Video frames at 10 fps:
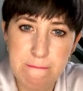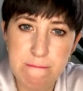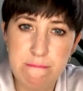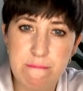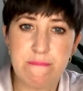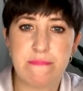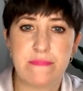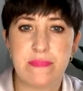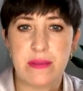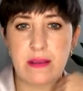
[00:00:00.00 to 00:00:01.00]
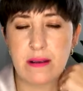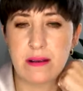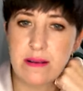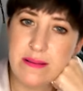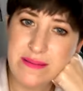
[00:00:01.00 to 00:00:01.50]

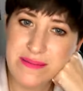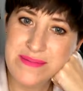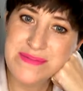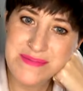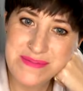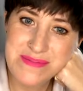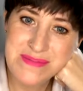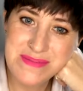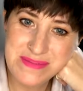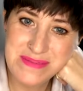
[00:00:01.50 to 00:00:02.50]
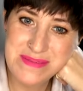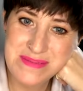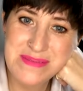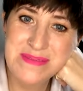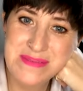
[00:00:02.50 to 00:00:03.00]

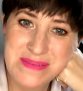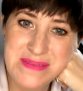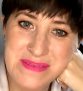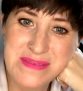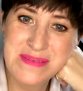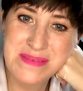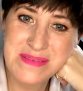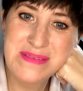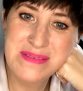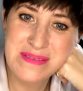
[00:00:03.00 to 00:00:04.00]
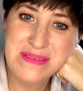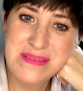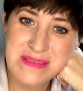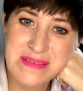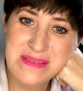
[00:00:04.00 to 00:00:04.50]

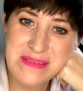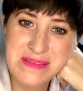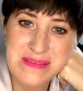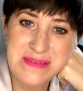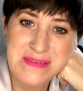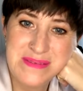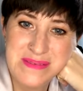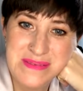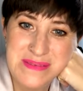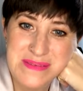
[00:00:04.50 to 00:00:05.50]
(not speaking)